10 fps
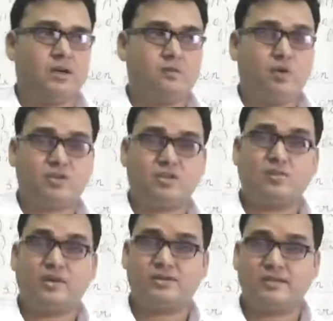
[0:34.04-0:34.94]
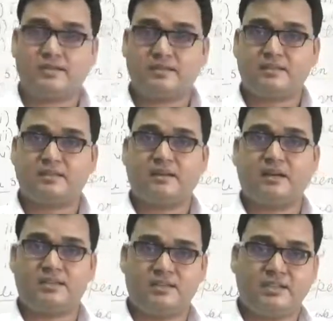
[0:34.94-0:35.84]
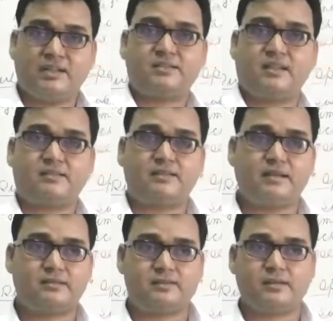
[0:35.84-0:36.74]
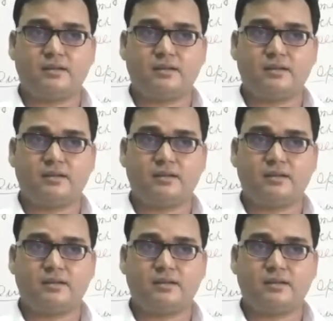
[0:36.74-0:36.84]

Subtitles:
Water boils at 100 degrees Celsius,